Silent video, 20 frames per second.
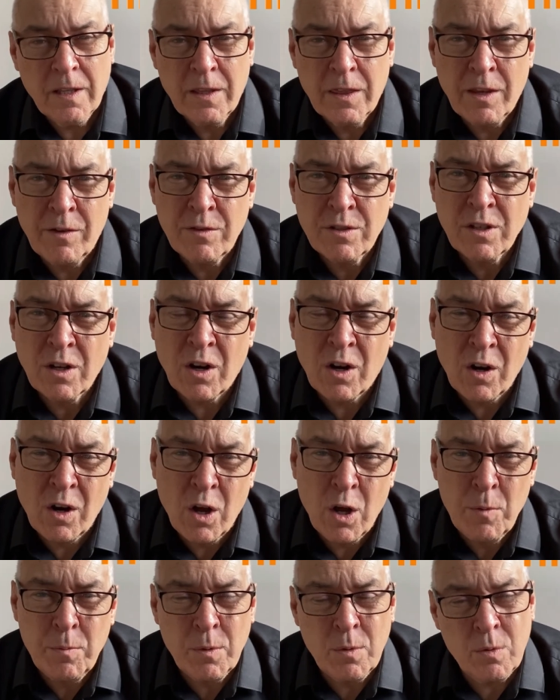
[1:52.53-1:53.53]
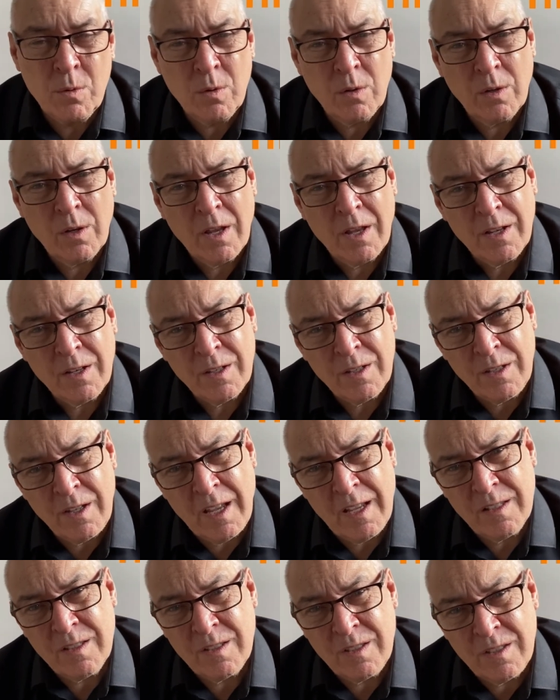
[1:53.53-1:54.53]
There is a global
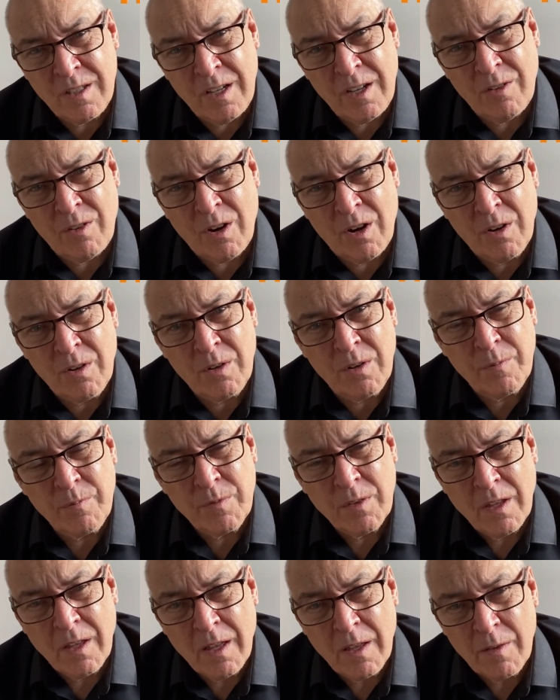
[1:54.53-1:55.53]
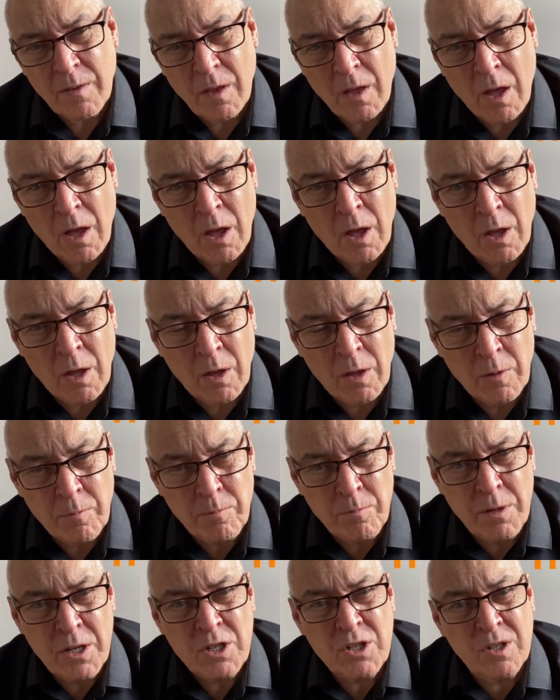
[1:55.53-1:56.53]
net zero
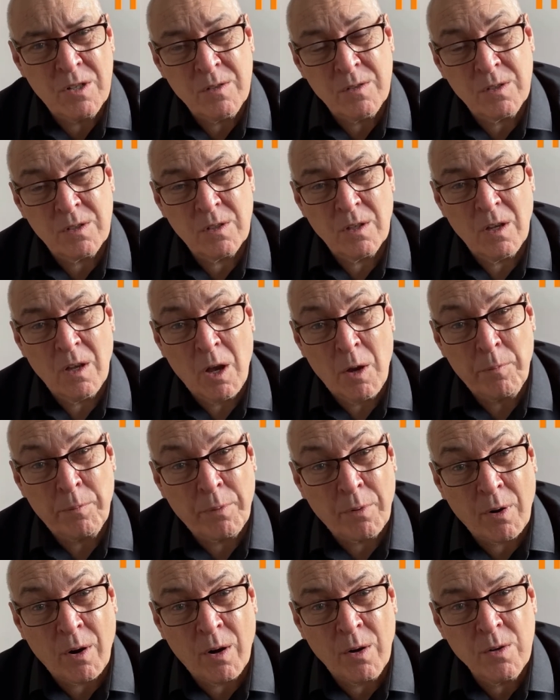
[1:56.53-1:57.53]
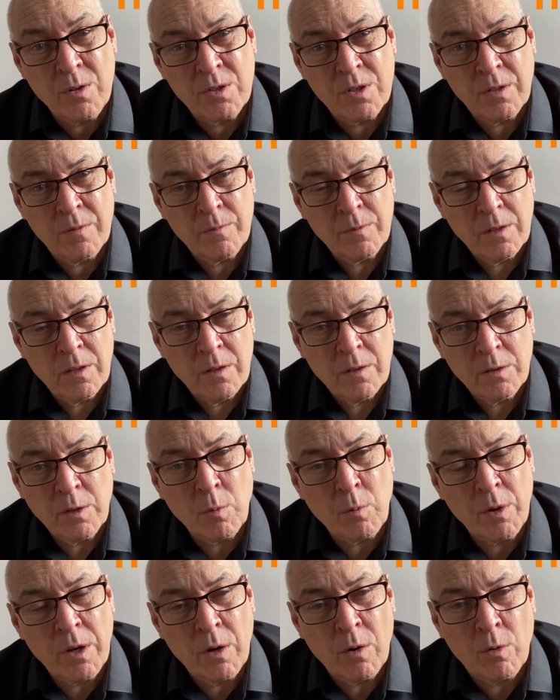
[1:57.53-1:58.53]
emissions approach
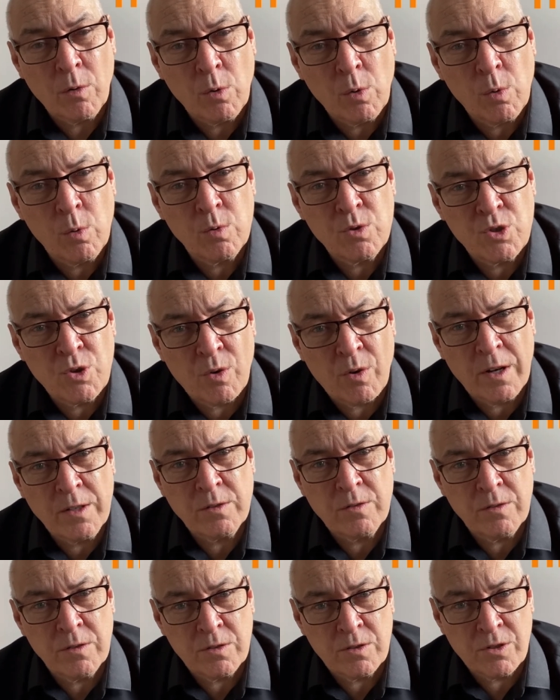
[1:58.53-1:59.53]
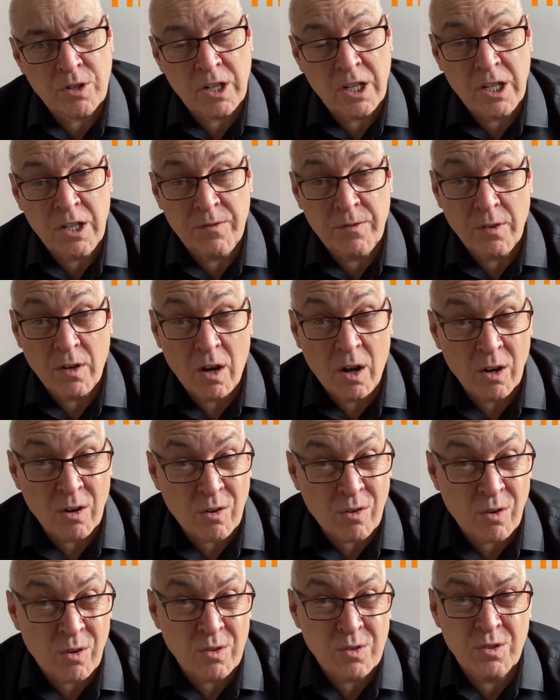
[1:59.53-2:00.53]
that we are all trying to achieve
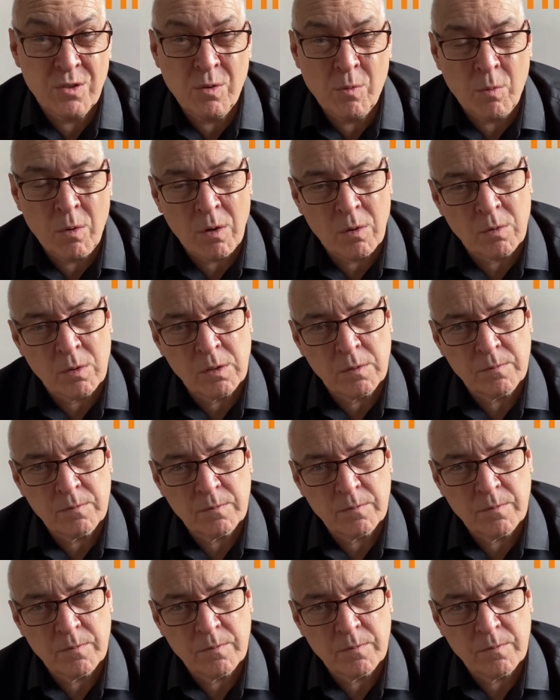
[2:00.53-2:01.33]
across the world.